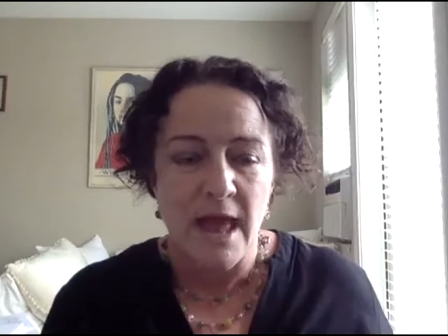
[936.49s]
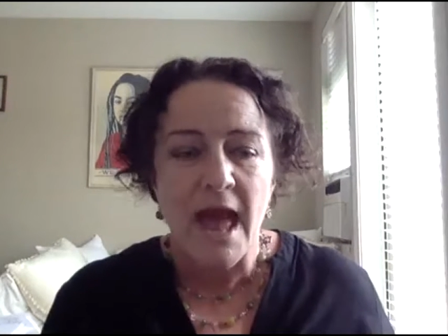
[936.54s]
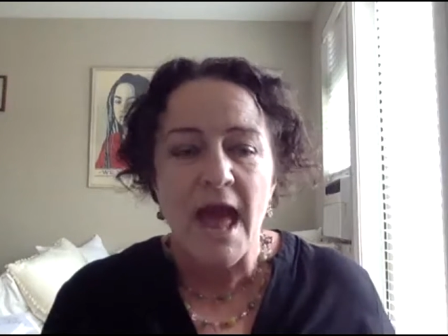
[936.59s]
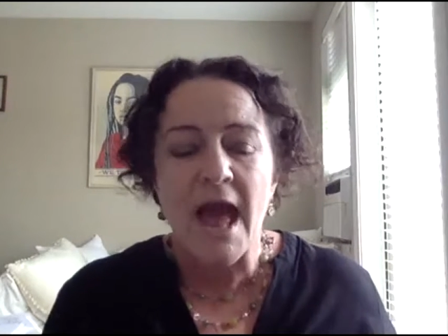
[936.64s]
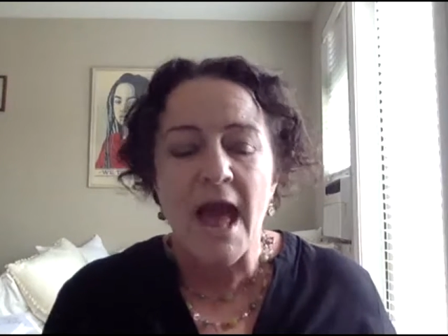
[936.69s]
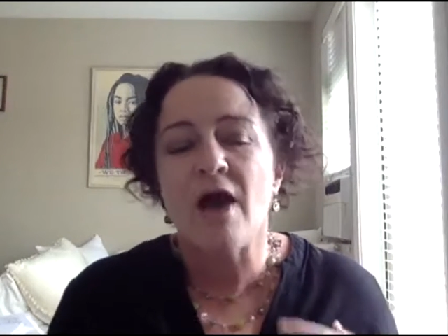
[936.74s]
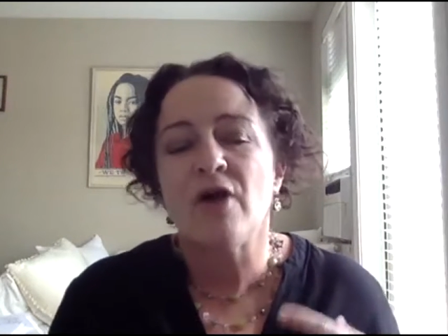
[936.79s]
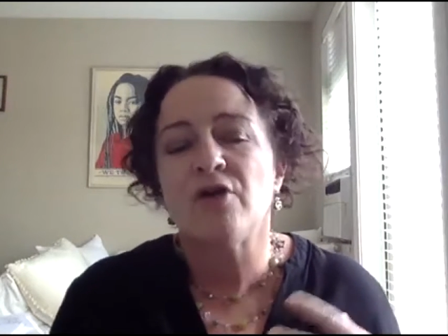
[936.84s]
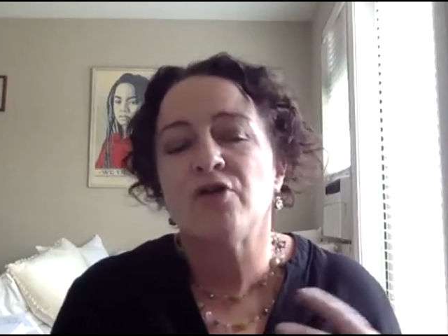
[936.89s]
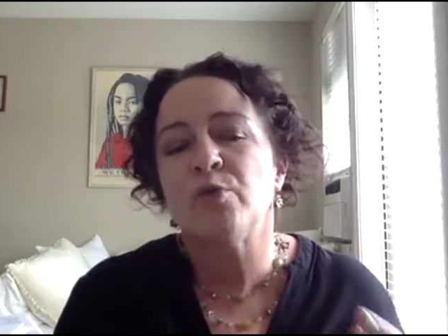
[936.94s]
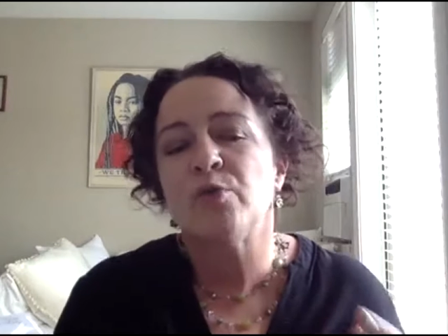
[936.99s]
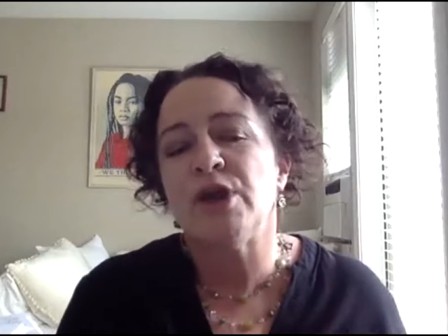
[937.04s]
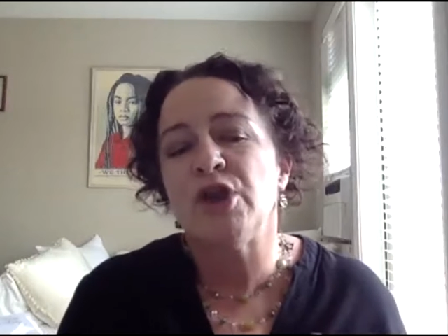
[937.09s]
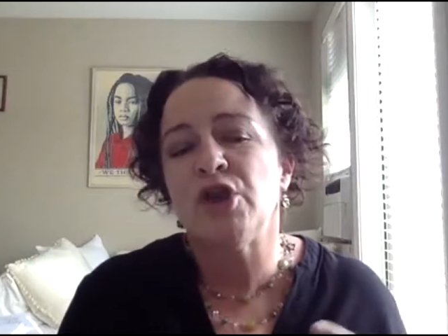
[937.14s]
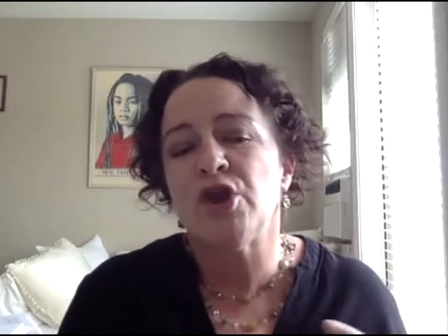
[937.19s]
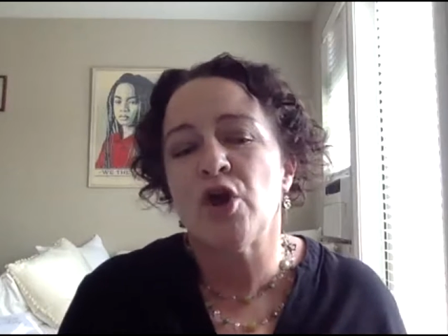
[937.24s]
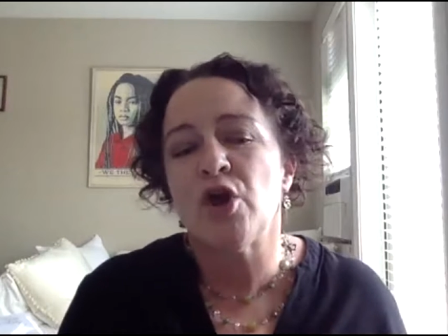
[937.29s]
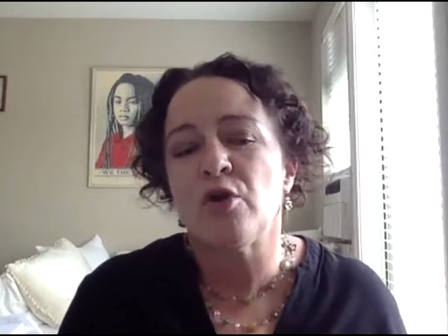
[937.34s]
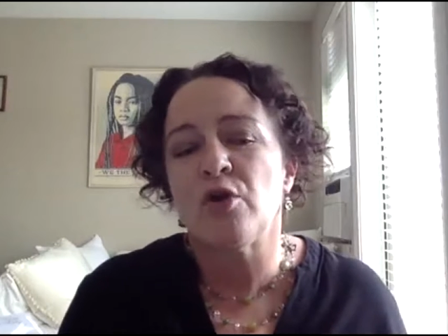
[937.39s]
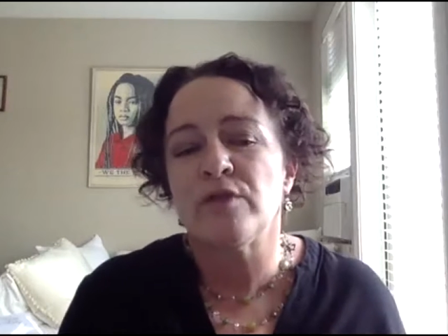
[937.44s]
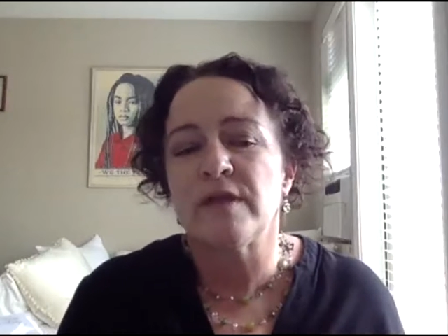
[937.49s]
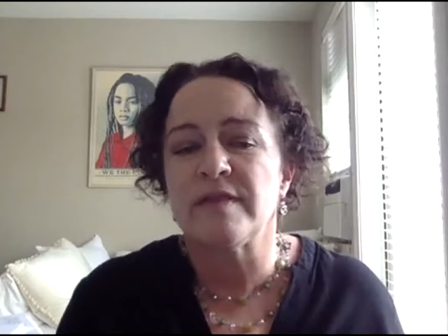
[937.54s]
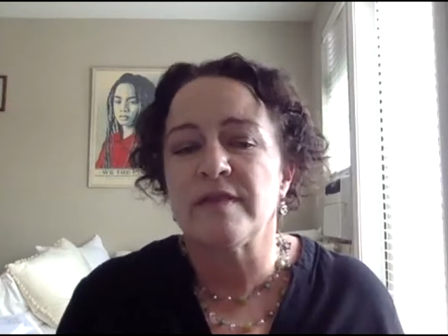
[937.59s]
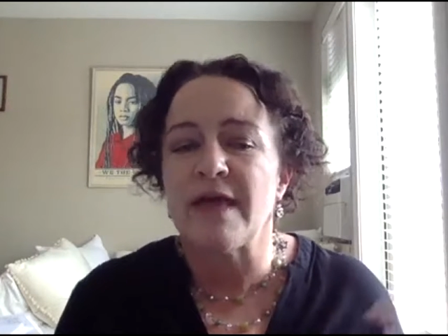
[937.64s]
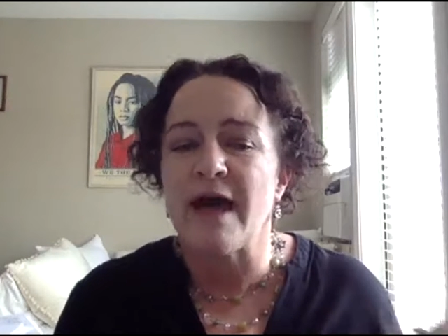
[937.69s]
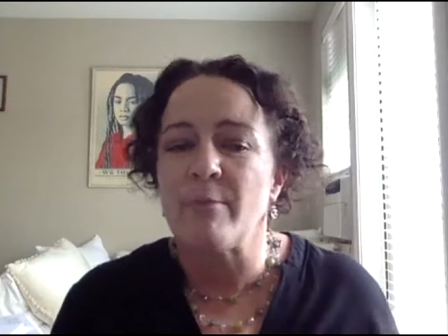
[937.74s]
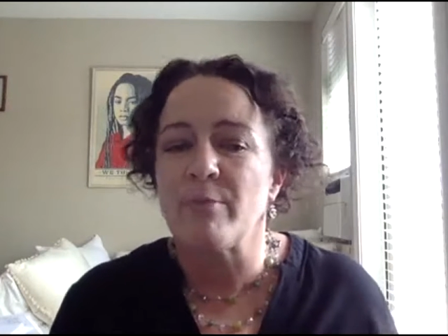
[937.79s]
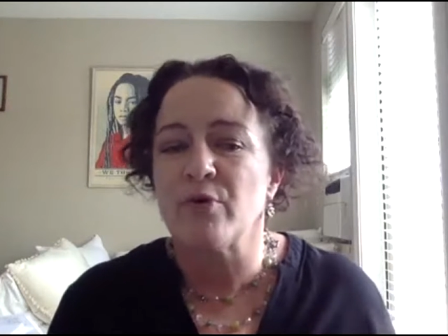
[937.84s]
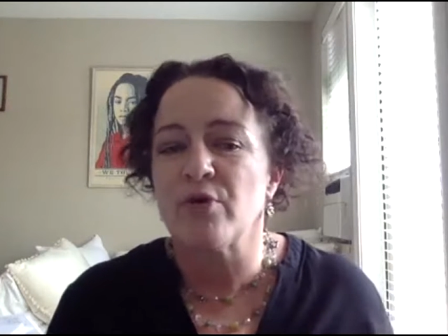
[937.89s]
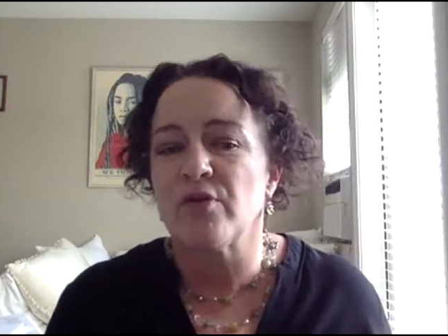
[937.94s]
How do we know that
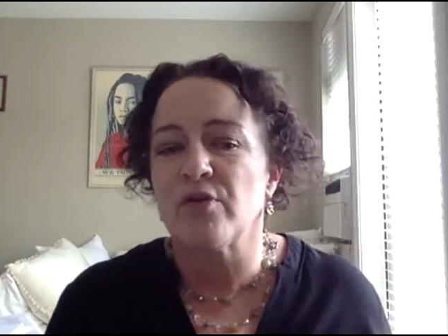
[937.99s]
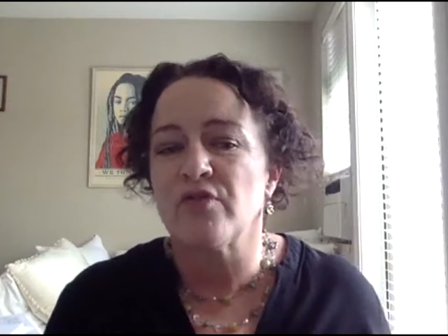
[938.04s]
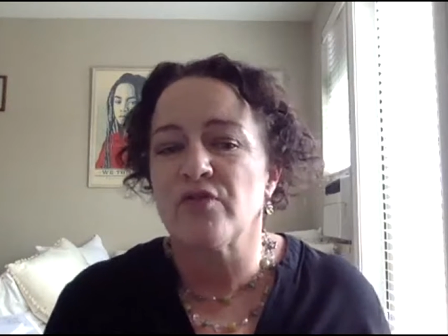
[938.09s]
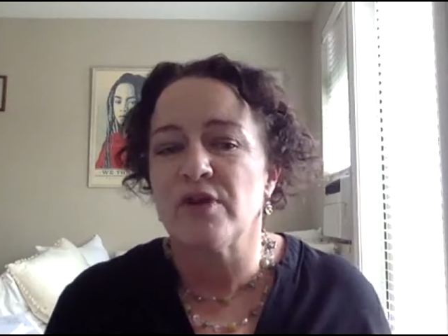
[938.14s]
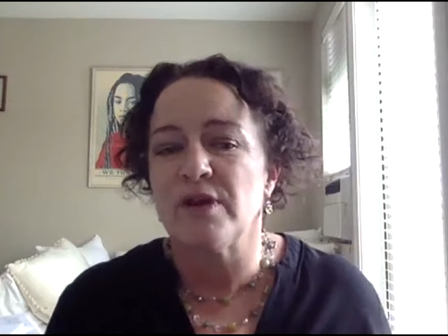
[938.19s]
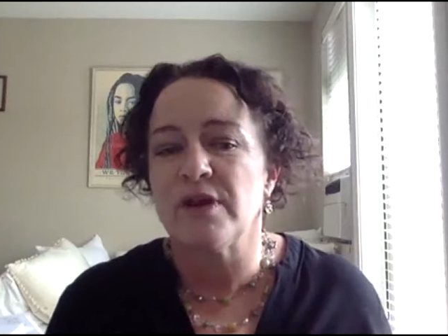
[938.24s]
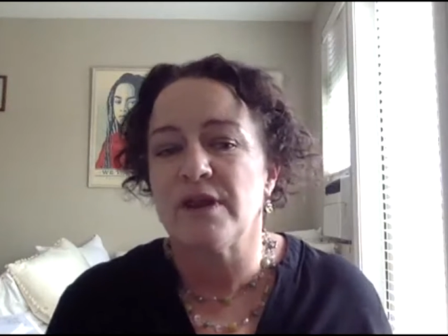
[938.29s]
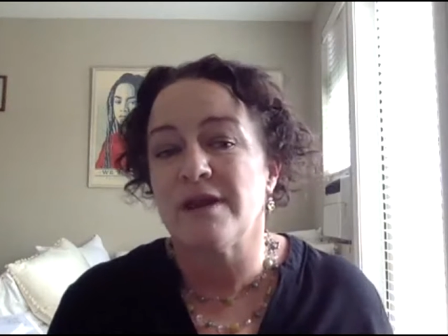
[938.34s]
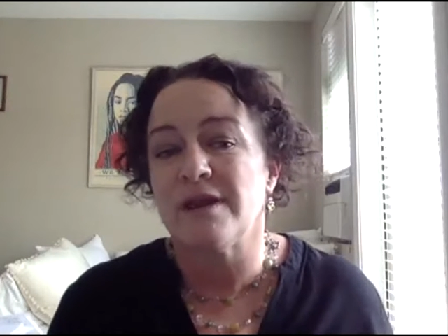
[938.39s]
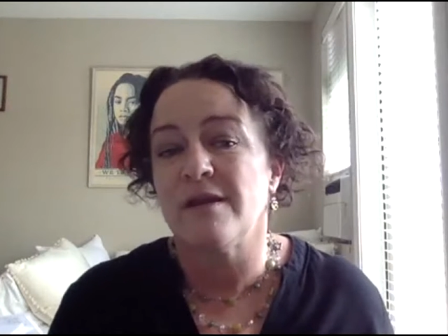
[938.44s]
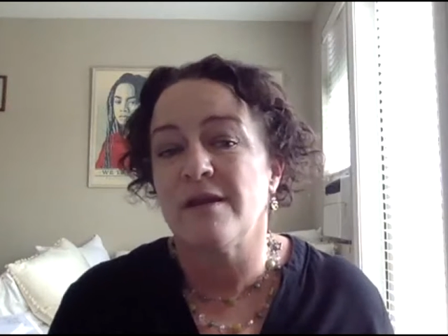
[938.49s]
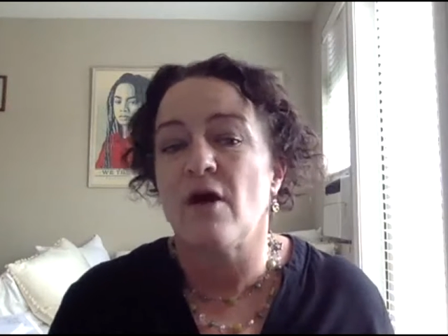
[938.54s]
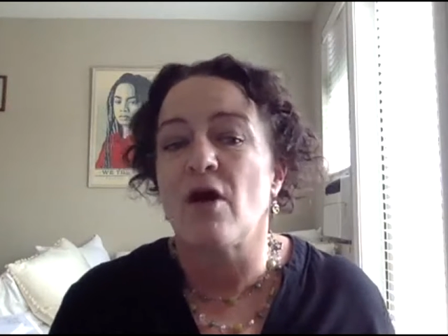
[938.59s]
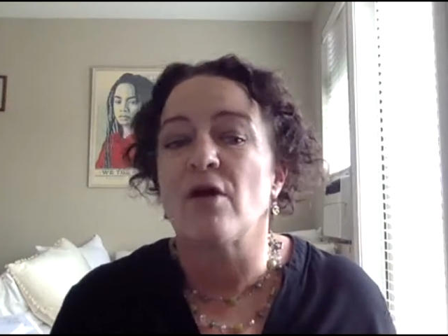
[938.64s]
that person didn't